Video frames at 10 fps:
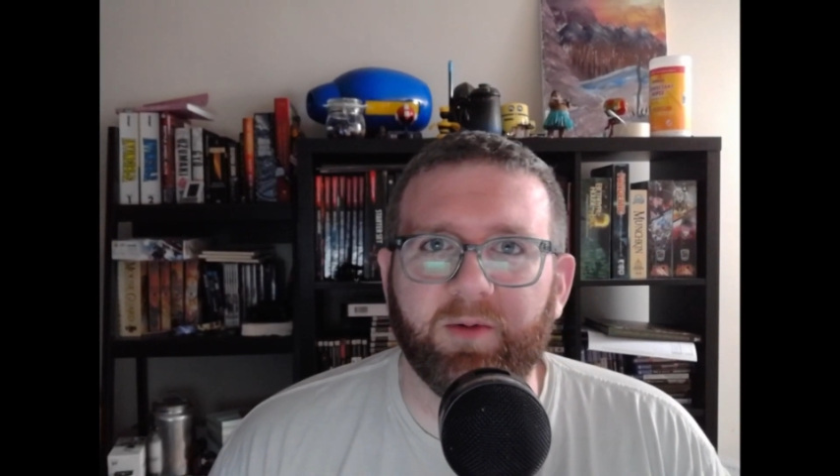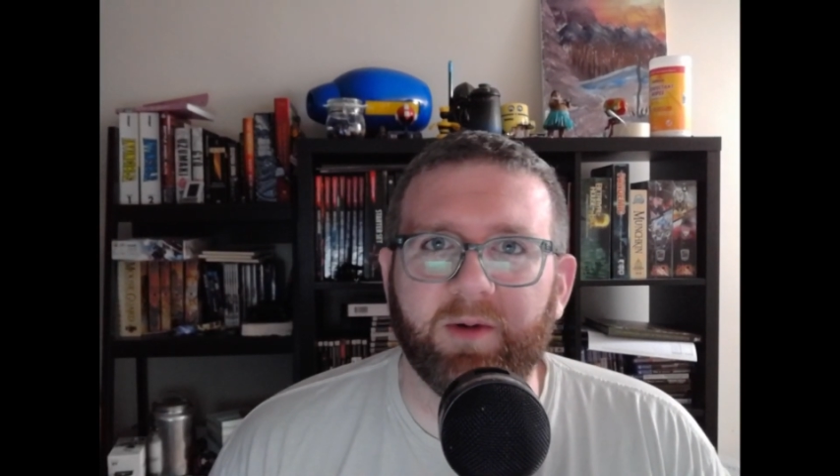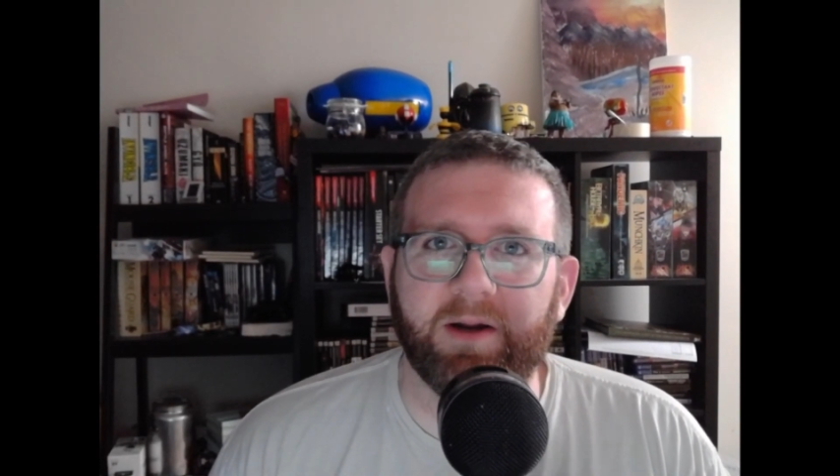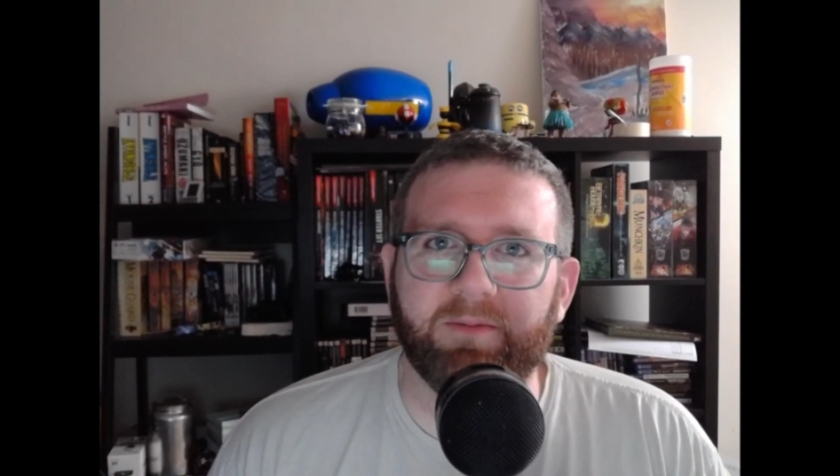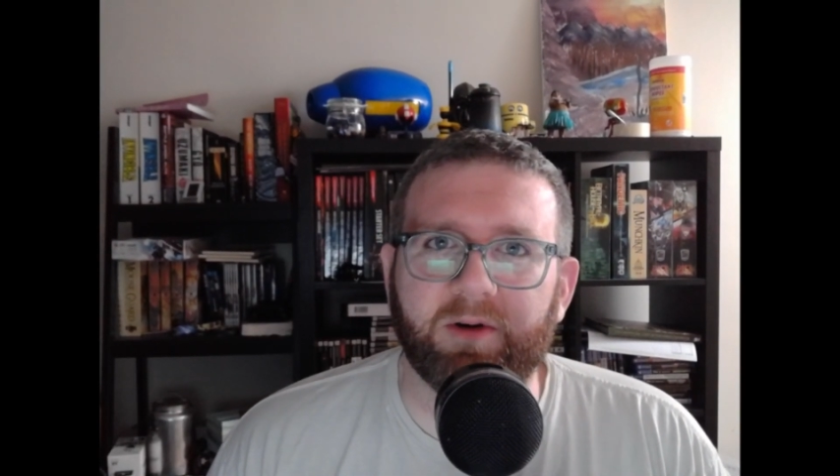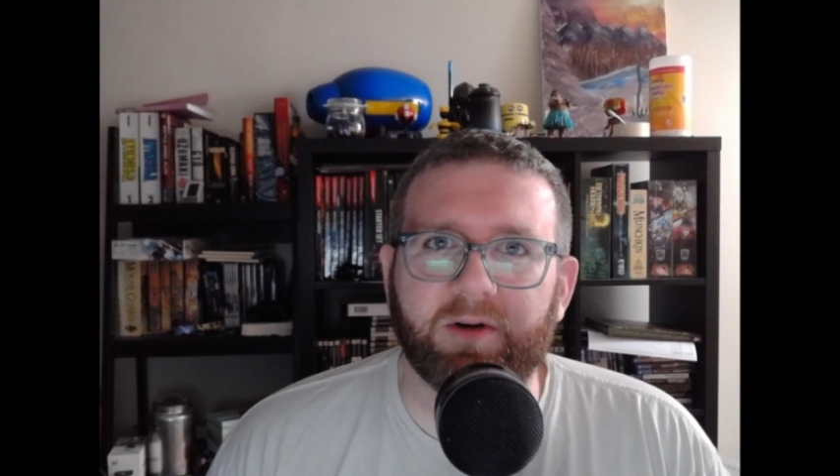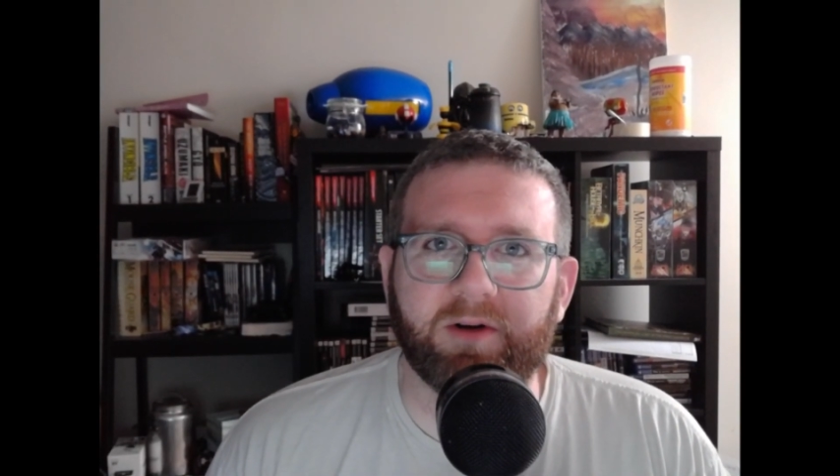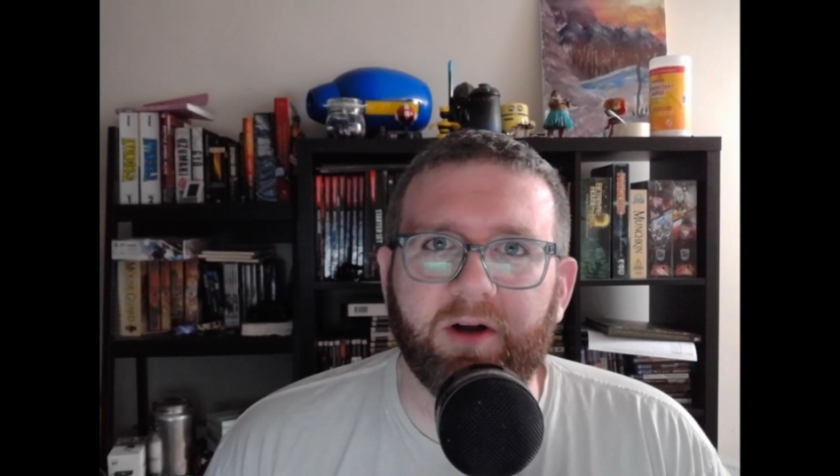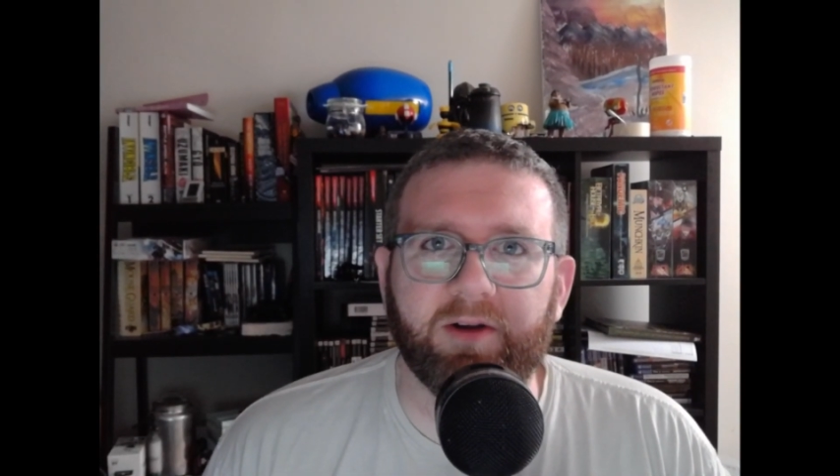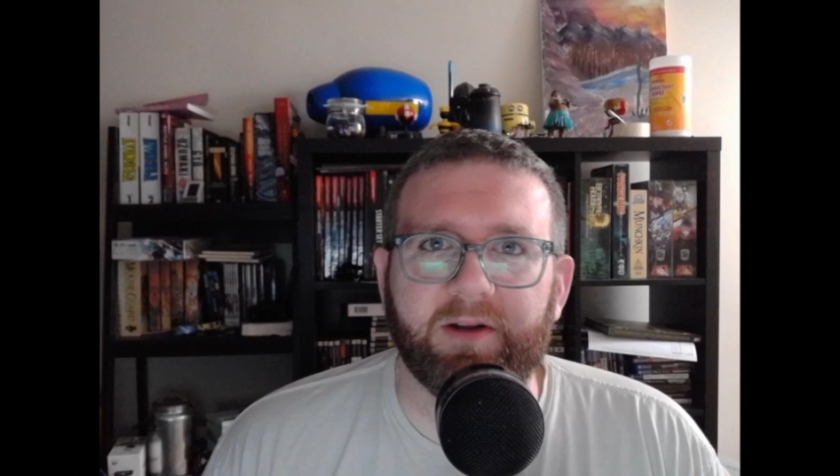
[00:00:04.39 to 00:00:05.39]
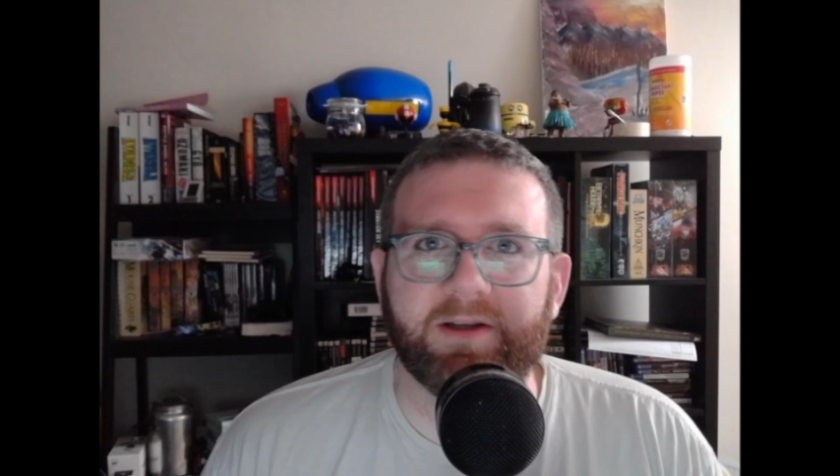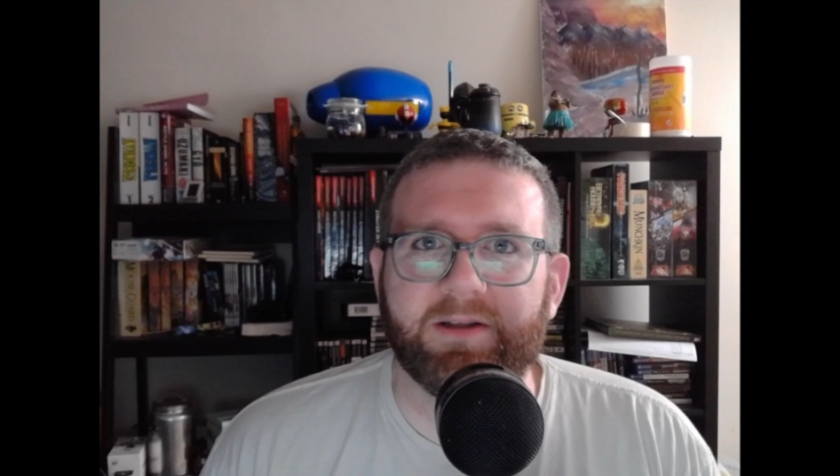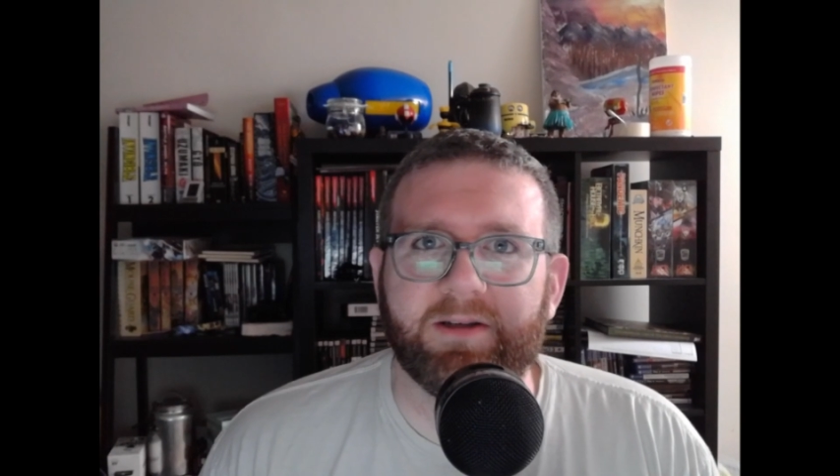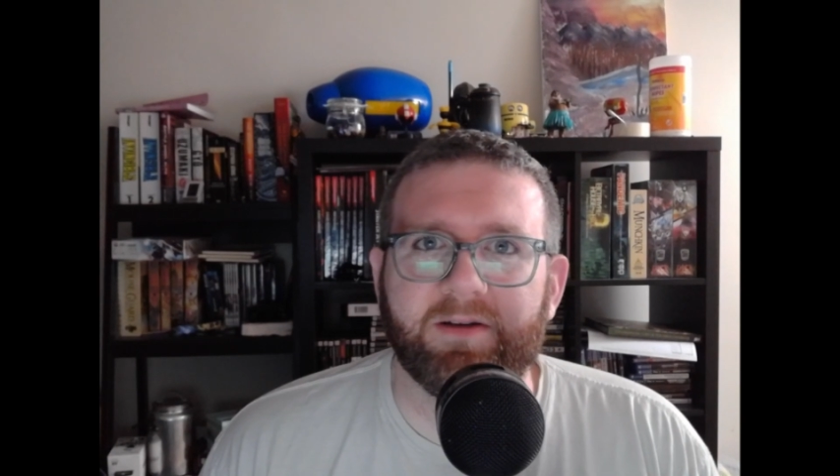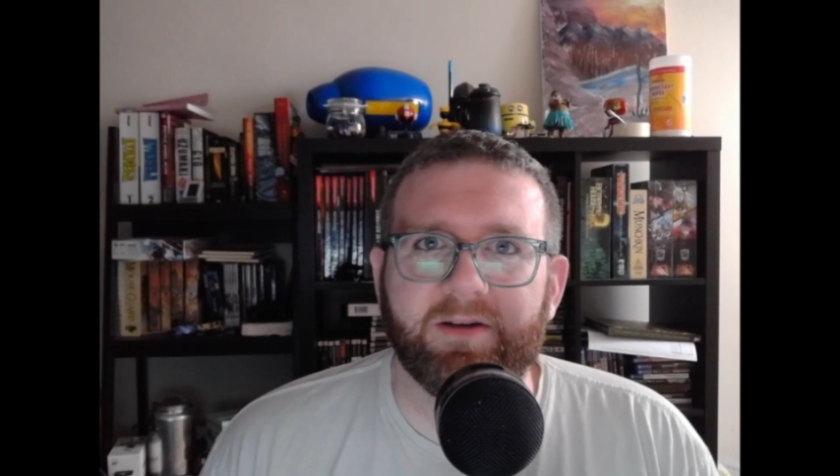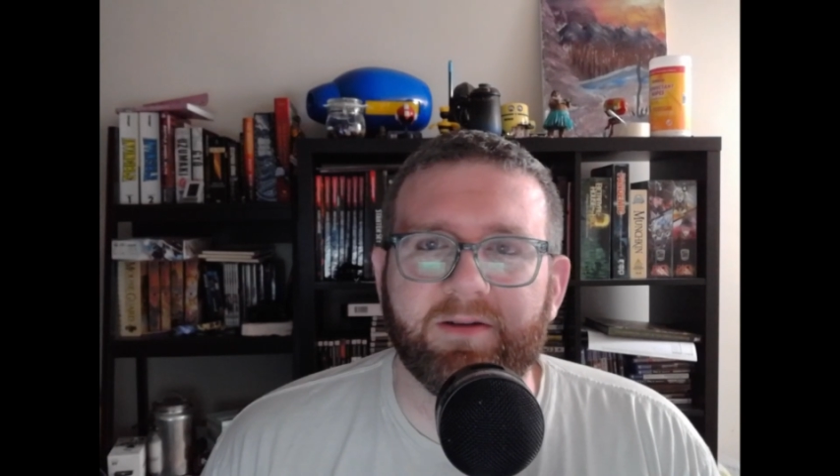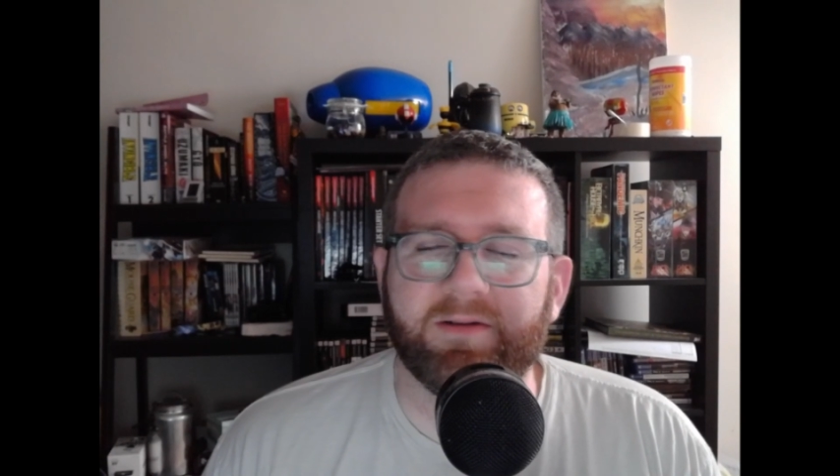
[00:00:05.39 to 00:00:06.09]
what I'm calling this series.